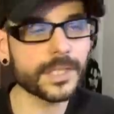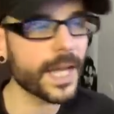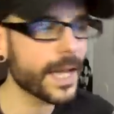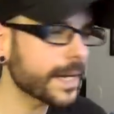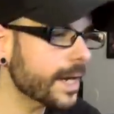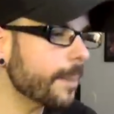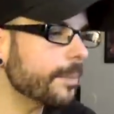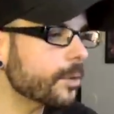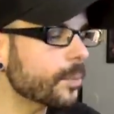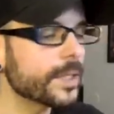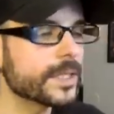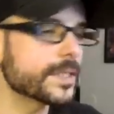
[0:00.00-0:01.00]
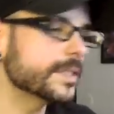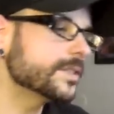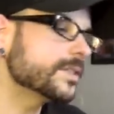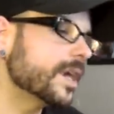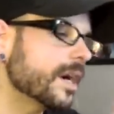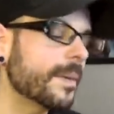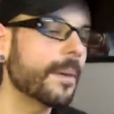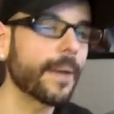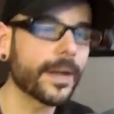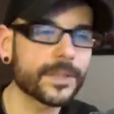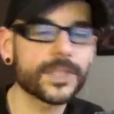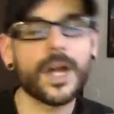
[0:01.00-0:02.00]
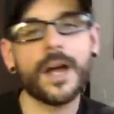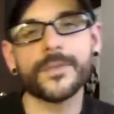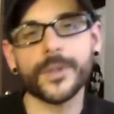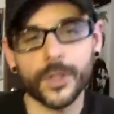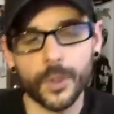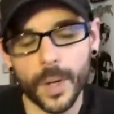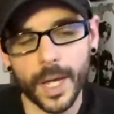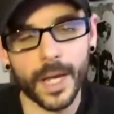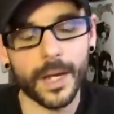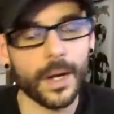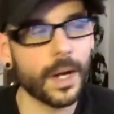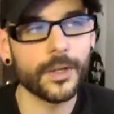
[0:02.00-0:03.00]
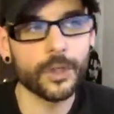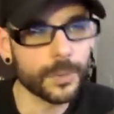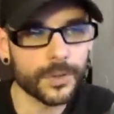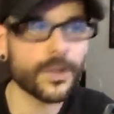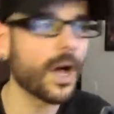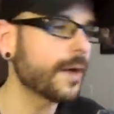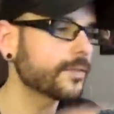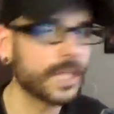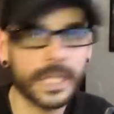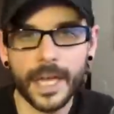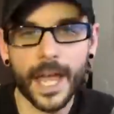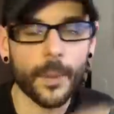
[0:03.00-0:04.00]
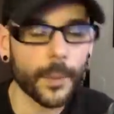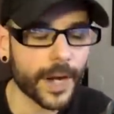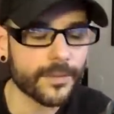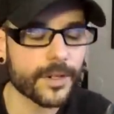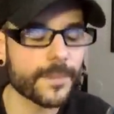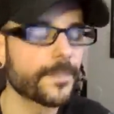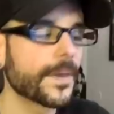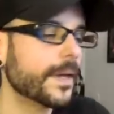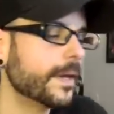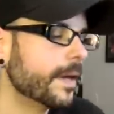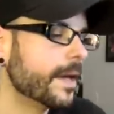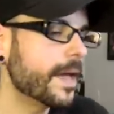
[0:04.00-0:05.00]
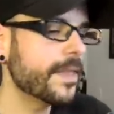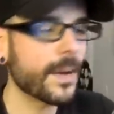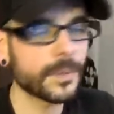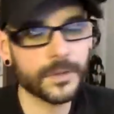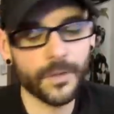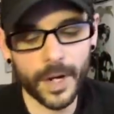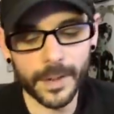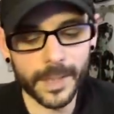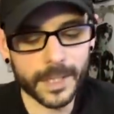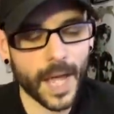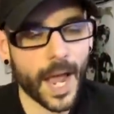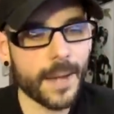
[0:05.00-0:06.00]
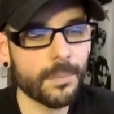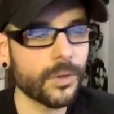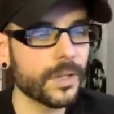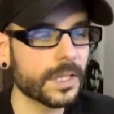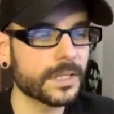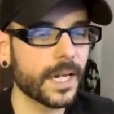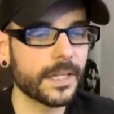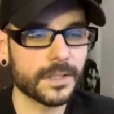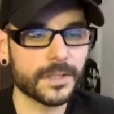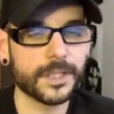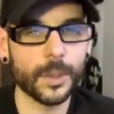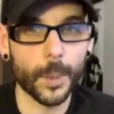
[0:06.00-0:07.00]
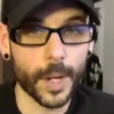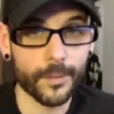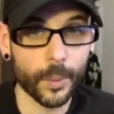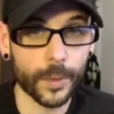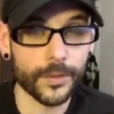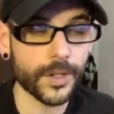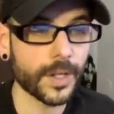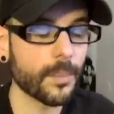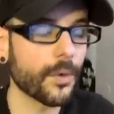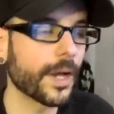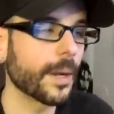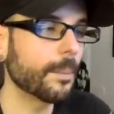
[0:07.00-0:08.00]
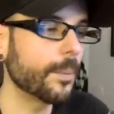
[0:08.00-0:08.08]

And I had a couple of reasons to talk about Microsoft or UA, uh, Ubisoft, EA, whatever. And that was fun because I'm really excited to see what everyone's going to bring.